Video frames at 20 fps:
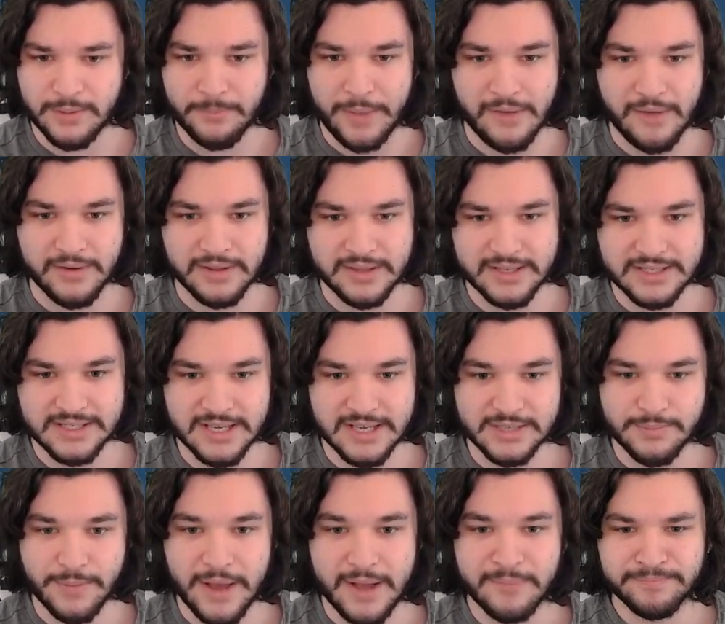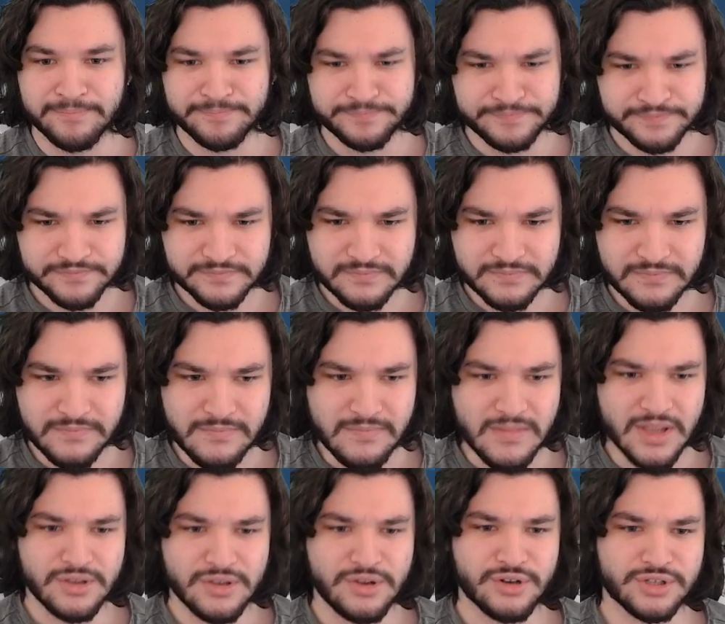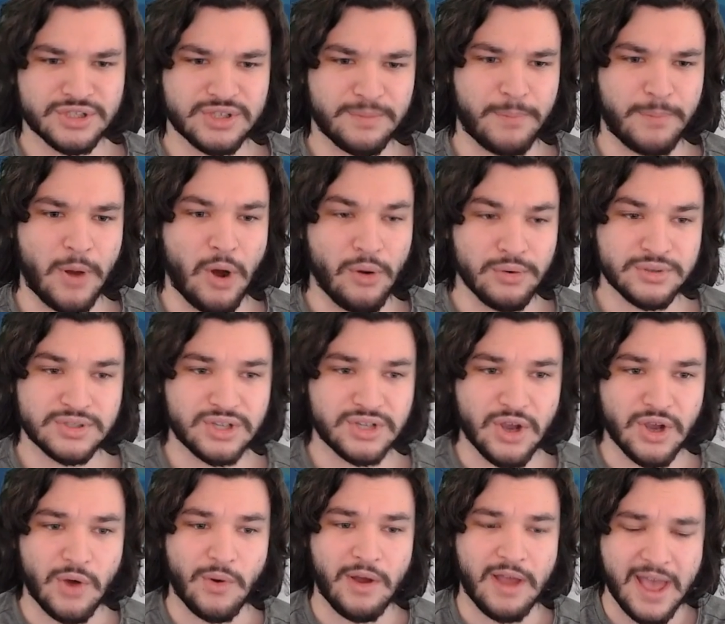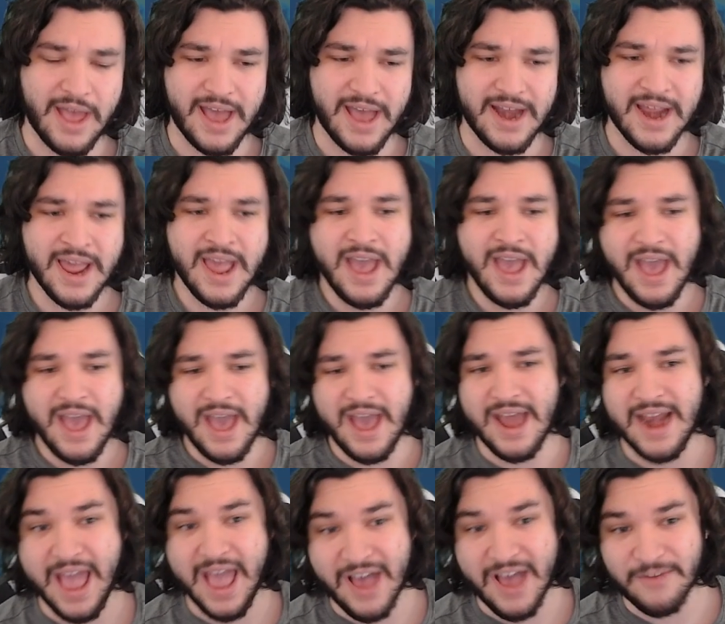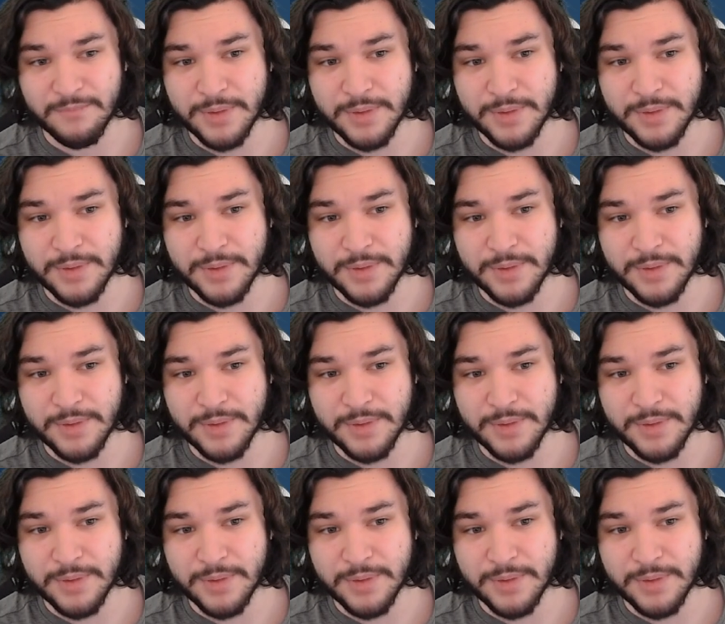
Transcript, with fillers: bounty this is, but you're supposed to go ahead and have